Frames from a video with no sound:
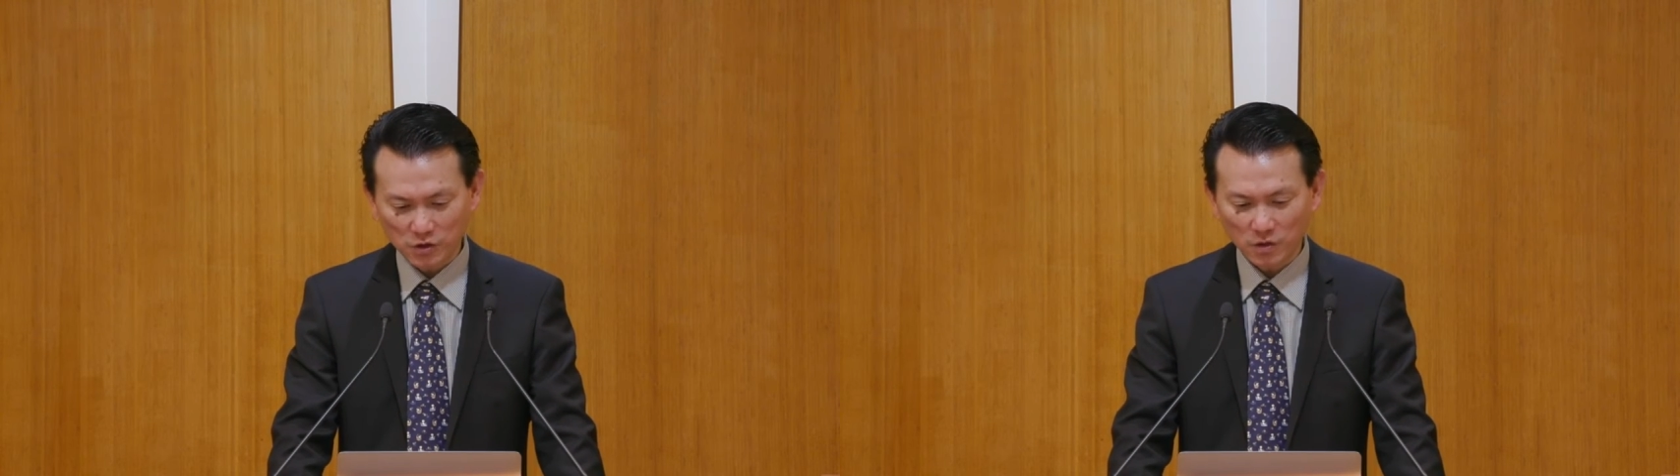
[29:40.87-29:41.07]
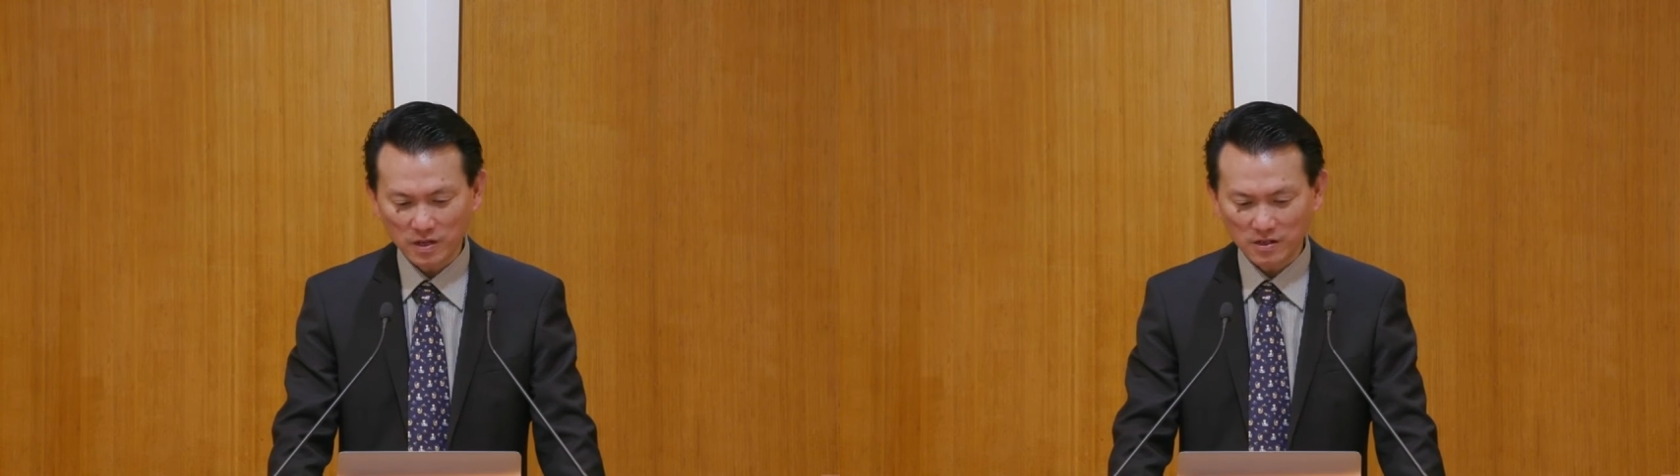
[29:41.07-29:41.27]

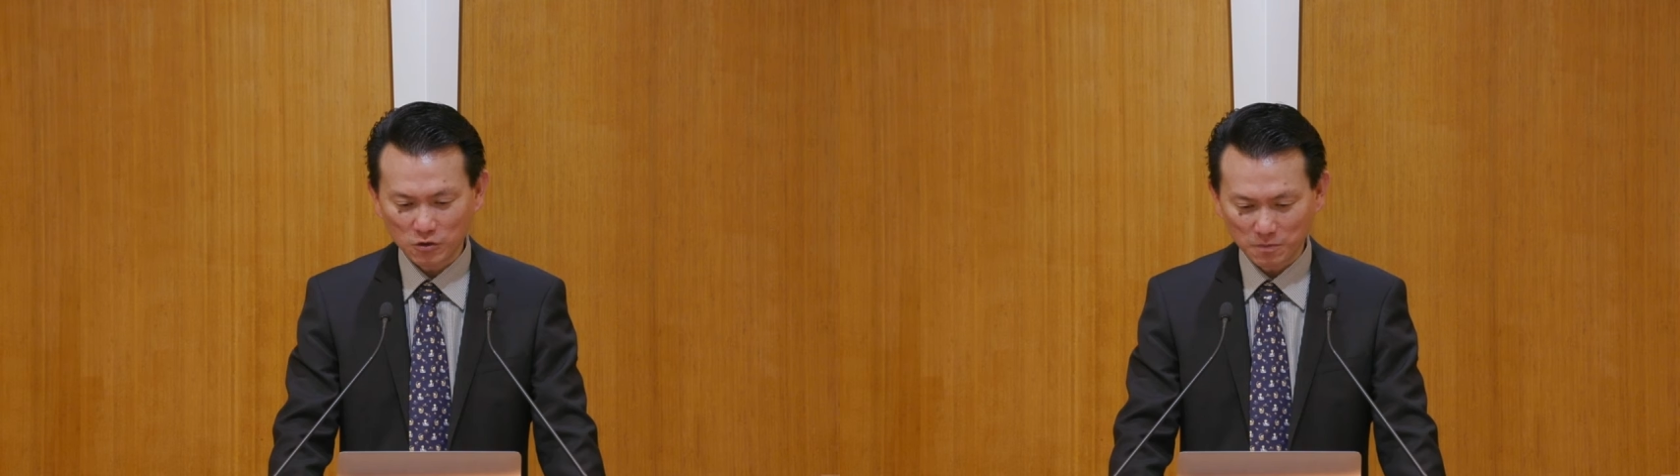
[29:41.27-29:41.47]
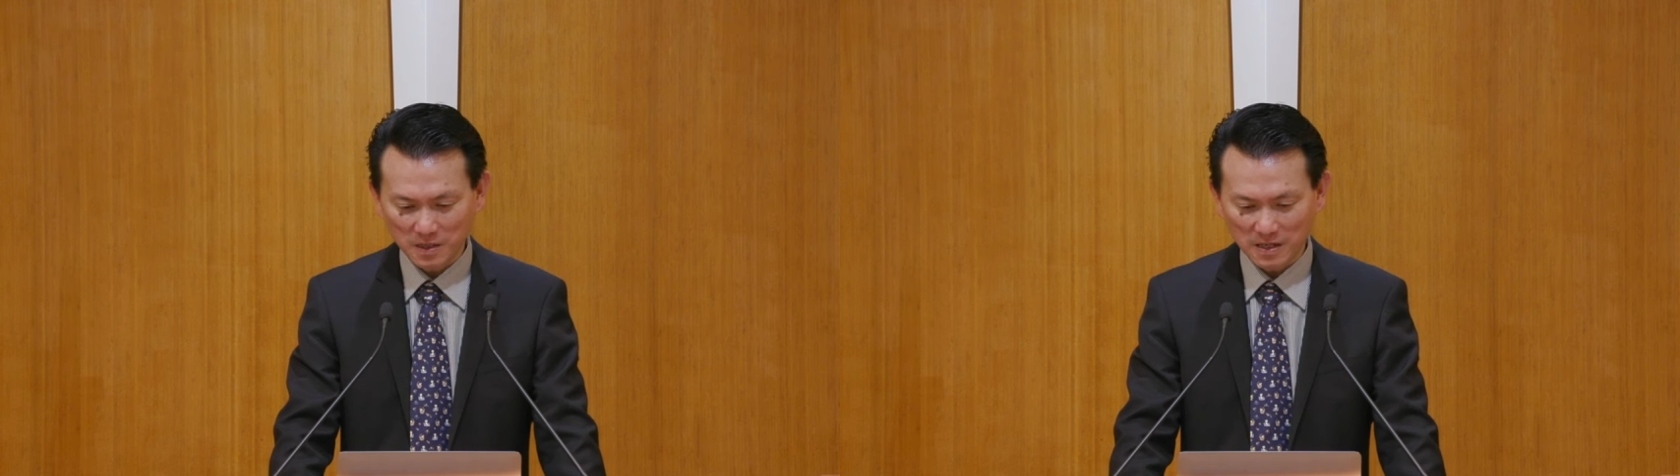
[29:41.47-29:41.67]
shocking
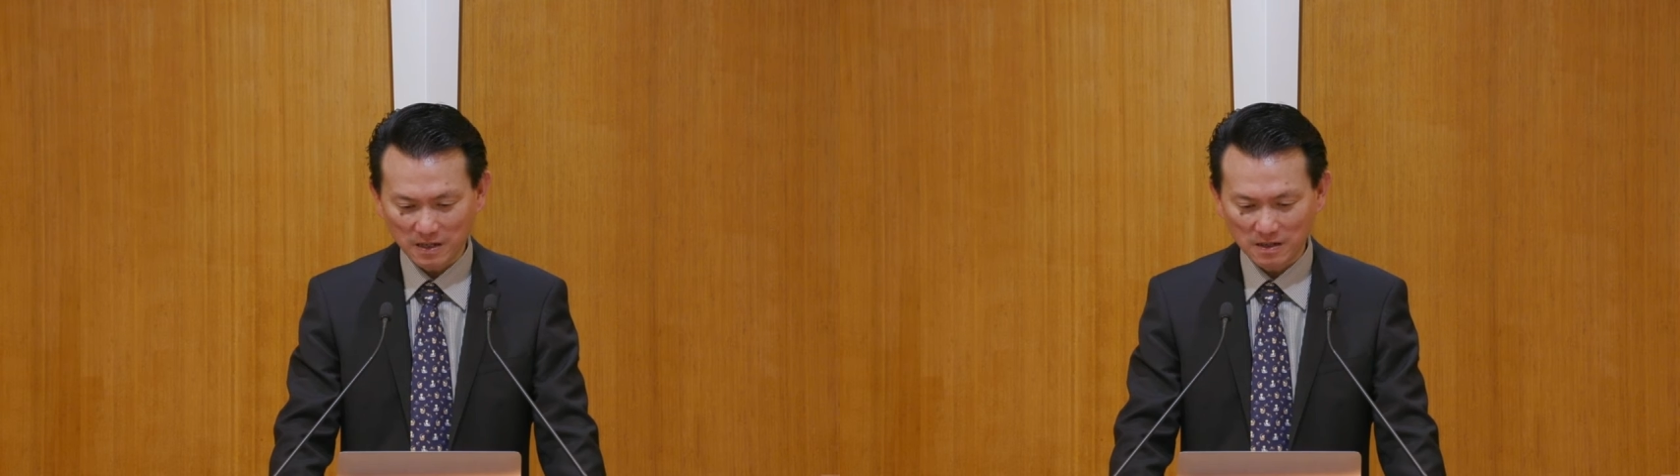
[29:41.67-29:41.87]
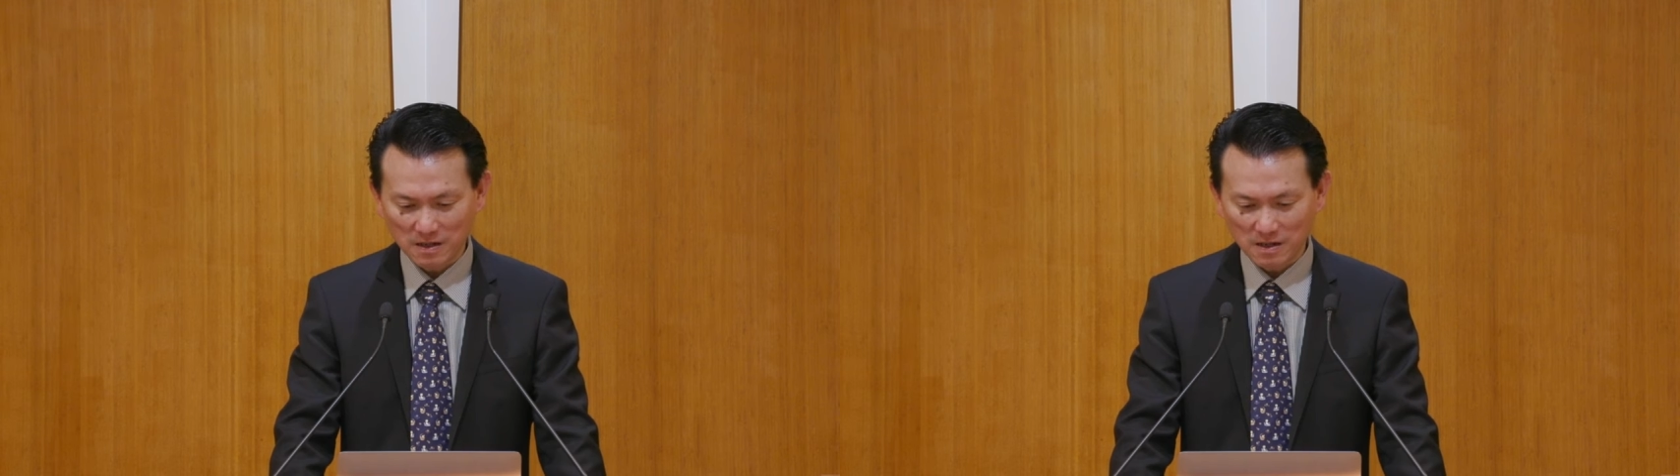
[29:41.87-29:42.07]
to me that